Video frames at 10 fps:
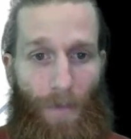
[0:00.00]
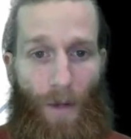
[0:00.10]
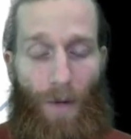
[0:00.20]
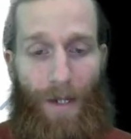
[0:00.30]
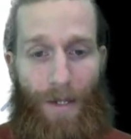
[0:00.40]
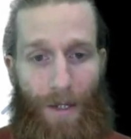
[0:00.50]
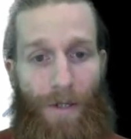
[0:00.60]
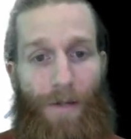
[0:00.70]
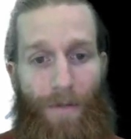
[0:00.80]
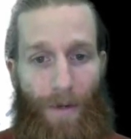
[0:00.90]
Right
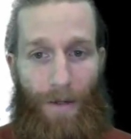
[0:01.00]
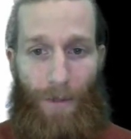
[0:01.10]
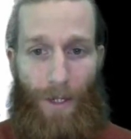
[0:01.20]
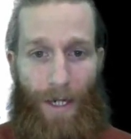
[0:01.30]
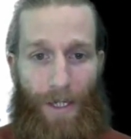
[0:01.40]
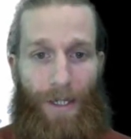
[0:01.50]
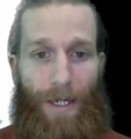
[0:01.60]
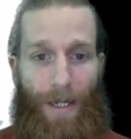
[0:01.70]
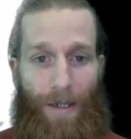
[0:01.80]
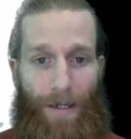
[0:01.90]
here, right, we're actually
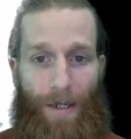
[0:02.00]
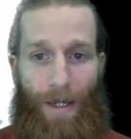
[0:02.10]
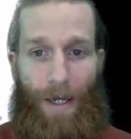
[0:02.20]
taking the